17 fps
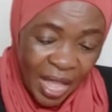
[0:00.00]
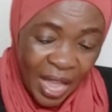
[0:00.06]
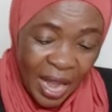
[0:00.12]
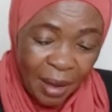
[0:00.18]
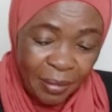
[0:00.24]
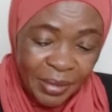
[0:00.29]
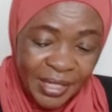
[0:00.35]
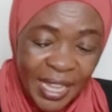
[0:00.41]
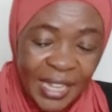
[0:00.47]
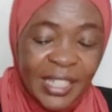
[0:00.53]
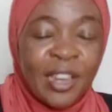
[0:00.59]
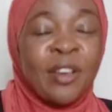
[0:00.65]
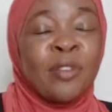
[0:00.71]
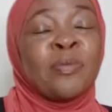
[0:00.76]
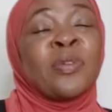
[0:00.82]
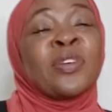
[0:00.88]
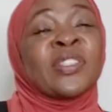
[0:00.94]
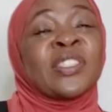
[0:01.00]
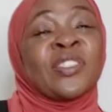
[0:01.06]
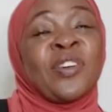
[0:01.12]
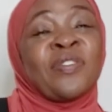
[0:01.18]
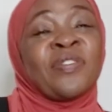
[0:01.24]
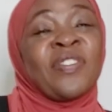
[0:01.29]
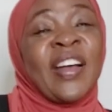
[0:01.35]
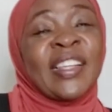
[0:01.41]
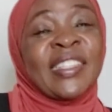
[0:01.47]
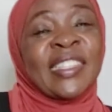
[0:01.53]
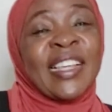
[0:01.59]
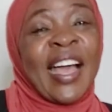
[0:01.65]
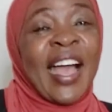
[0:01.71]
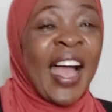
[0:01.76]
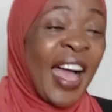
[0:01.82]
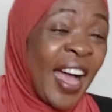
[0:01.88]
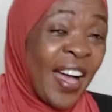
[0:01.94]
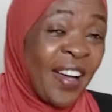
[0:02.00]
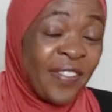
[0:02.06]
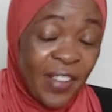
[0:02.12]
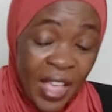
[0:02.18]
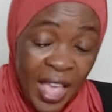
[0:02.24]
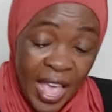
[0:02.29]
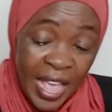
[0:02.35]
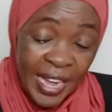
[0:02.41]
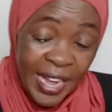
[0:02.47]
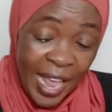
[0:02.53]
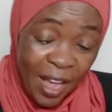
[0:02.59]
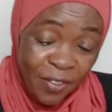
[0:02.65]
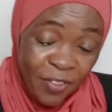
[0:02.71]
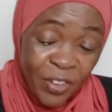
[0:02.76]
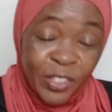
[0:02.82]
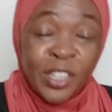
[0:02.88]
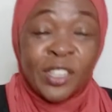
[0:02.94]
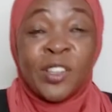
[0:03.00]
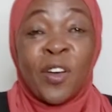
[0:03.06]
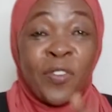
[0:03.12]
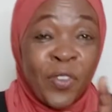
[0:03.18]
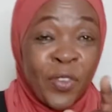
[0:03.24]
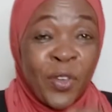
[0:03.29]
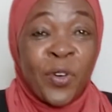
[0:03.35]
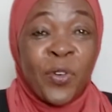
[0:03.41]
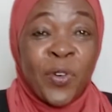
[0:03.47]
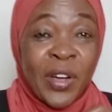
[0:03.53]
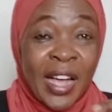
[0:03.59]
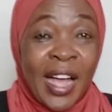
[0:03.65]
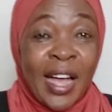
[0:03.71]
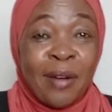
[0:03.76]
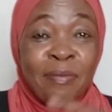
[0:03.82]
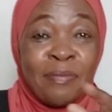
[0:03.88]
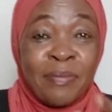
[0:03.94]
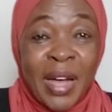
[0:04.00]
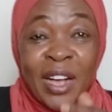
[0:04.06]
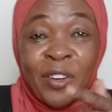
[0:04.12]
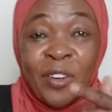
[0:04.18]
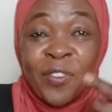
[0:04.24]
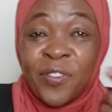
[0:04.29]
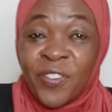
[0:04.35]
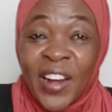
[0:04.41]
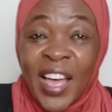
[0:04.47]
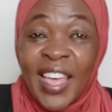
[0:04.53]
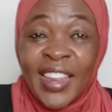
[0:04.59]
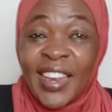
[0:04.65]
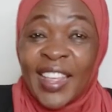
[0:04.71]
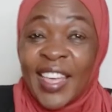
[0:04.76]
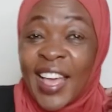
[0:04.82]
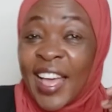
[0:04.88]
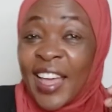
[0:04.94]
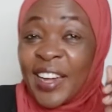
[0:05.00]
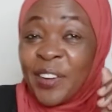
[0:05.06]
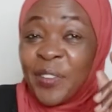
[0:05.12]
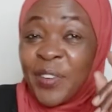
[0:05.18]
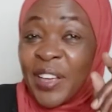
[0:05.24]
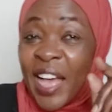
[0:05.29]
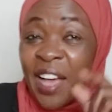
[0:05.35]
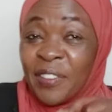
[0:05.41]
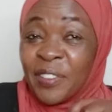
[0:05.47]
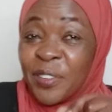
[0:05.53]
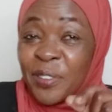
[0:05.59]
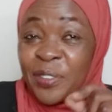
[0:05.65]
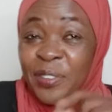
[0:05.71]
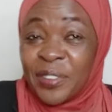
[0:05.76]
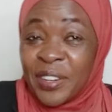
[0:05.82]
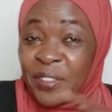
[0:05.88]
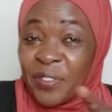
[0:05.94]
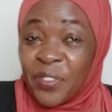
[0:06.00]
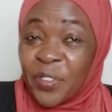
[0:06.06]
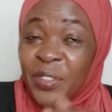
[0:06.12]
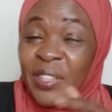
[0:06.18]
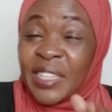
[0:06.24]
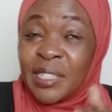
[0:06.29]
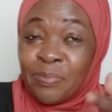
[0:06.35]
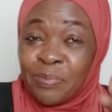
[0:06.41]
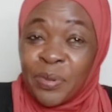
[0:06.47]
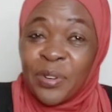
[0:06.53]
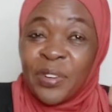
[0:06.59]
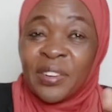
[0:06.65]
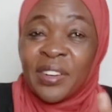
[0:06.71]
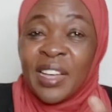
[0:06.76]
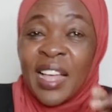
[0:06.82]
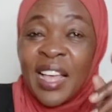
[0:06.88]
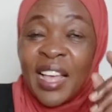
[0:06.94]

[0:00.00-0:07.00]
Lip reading: I'm certain most of us have. Now, for those of you who come back on Friday and we have to review this book,